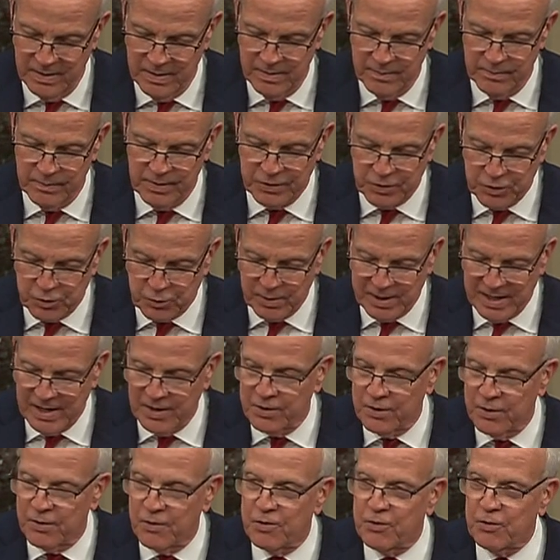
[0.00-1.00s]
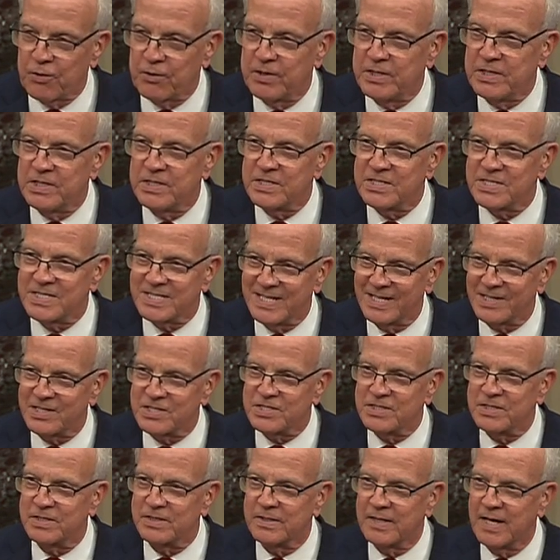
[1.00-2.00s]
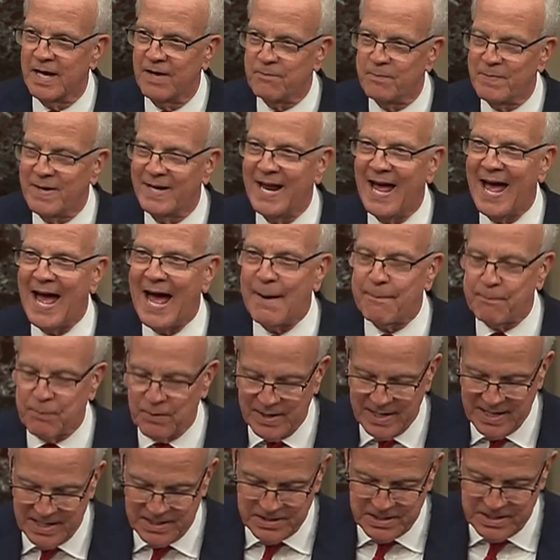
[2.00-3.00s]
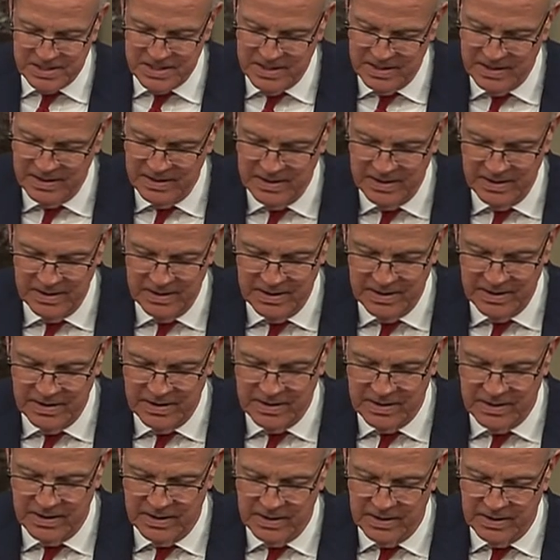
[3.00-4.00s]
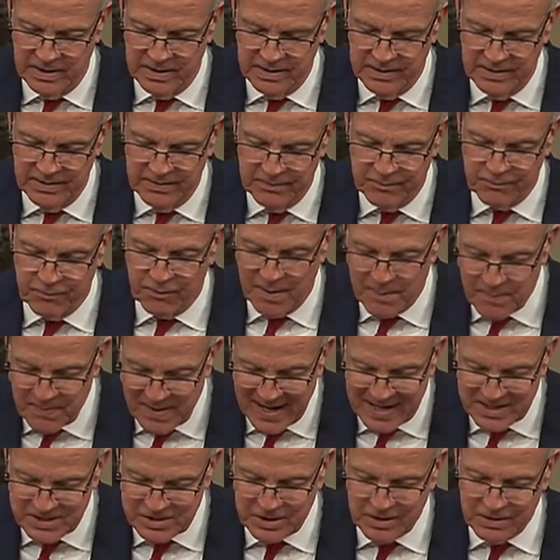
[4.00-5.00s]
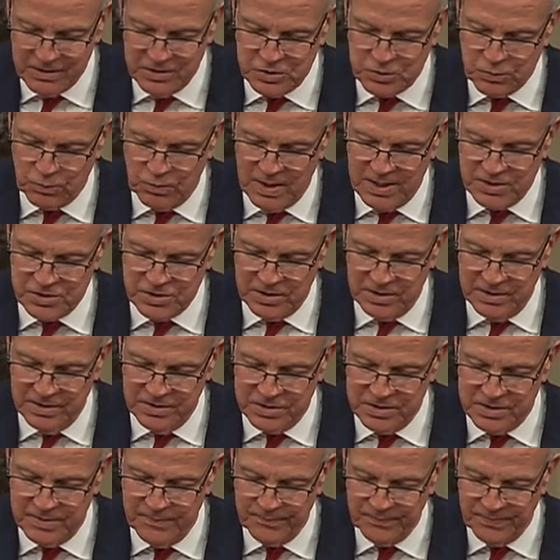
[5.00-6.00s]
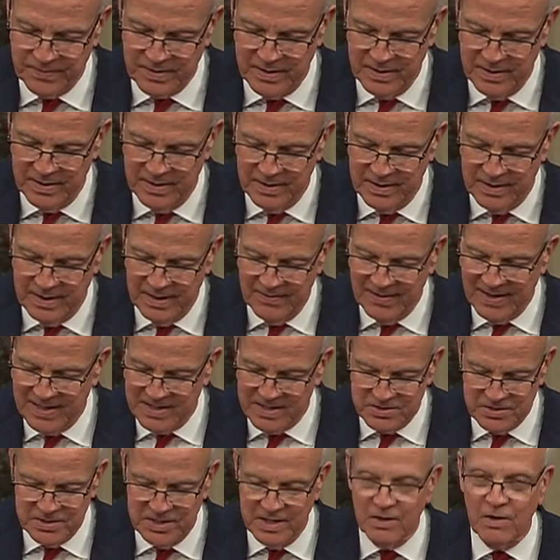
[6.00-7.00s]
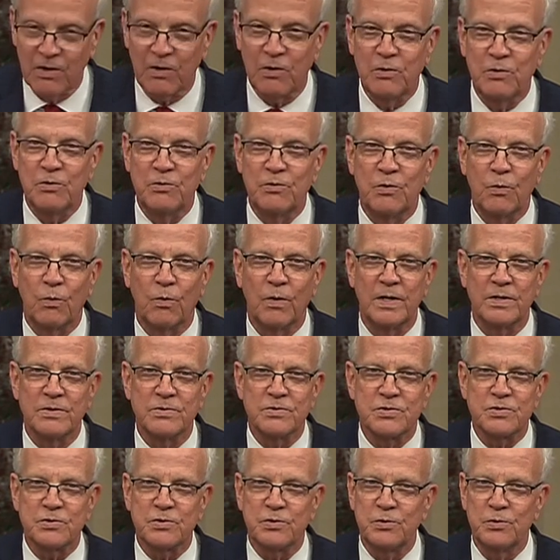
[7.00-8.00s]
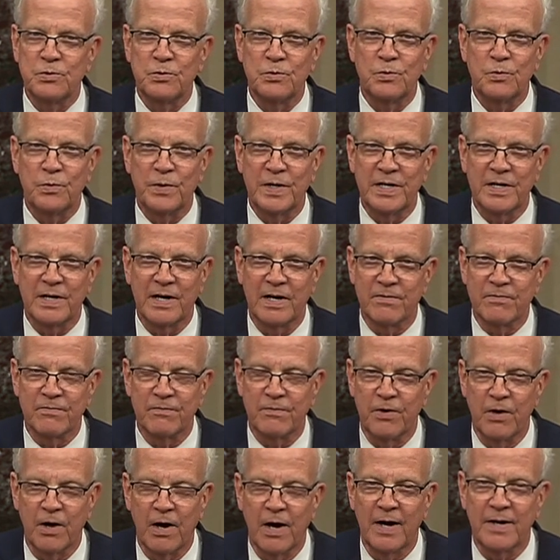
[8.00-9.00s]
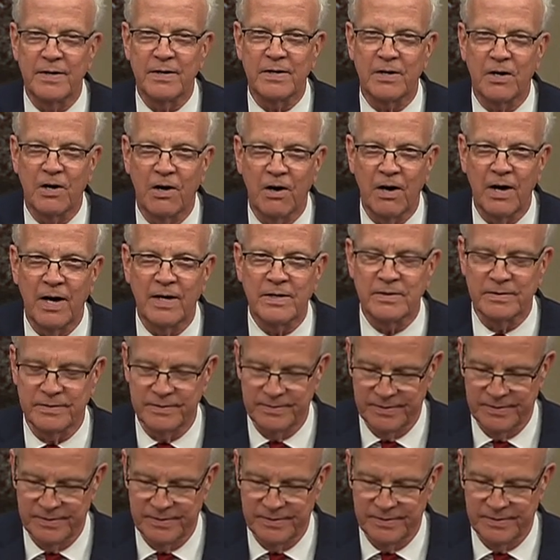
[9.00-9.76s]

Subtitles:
But 336 have been apprehended from that terrorist watch list, and that doesn't include the ones who we have not caught.